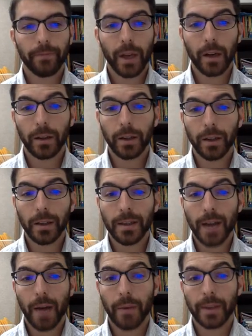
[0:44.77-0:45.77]
A good
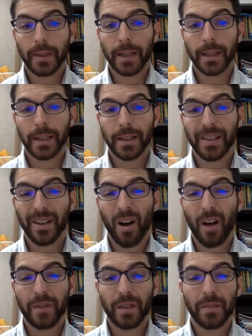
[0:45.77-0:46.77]
topic sentence
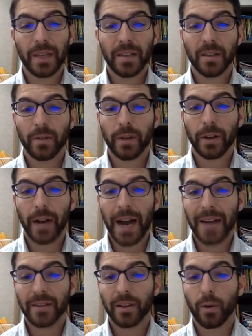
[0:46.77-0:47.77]
often makes the reader
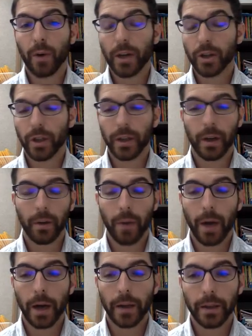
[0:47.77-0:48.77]
ask a question in their
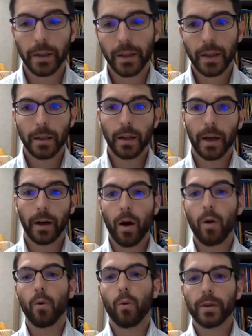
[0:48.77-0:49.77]
mind, like,
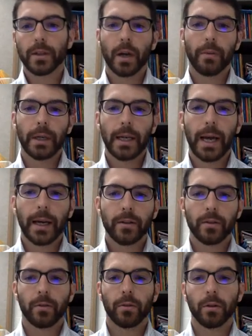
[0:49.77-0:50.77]
oh, what's coming
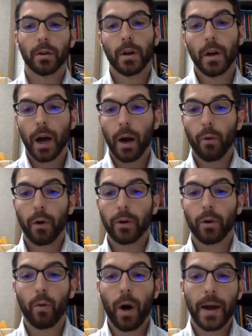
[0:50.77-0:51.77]
next? Or, I
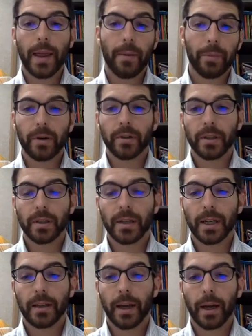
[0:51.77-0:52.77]
wonder why that person
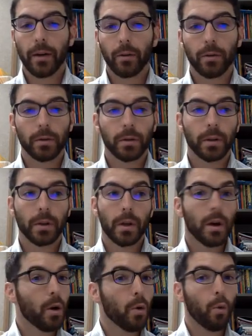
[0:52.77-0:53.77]
said that? Or,
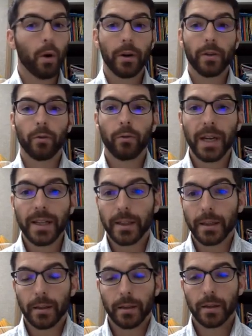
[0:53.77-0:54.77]
what are the
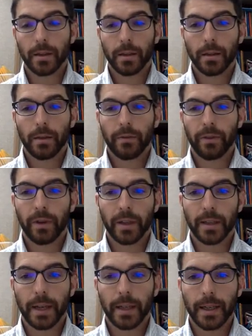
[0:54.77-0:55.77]
reasons for
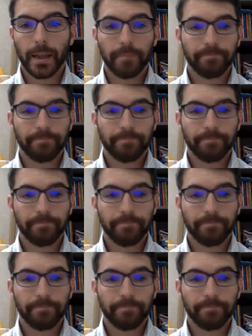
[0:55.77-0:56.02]
this idea?